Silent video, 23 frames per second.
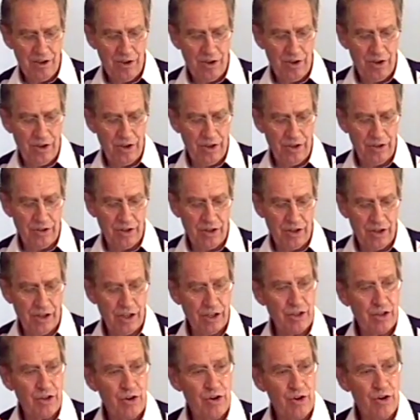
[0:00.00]
in the
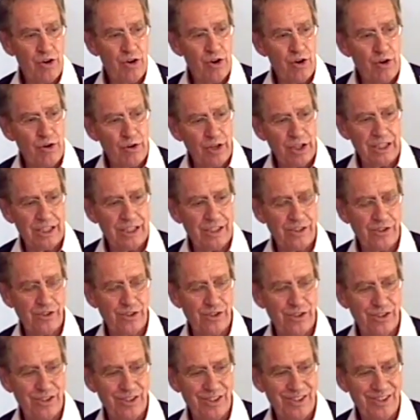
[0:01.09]

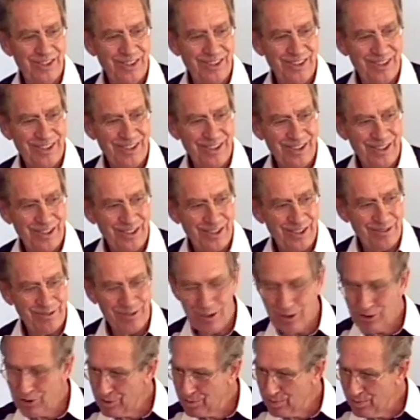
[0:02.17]
newness of the
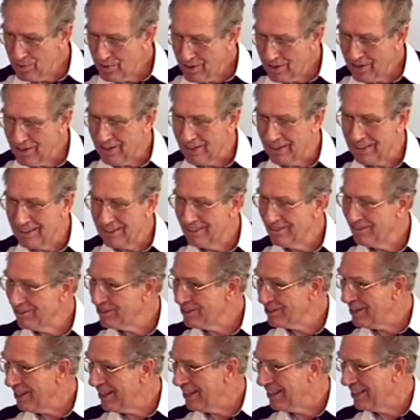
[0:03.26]
Spirit. What's
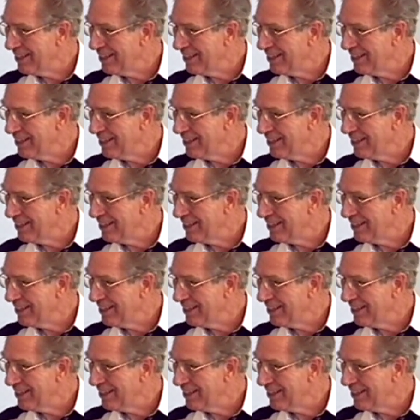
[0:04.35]
that?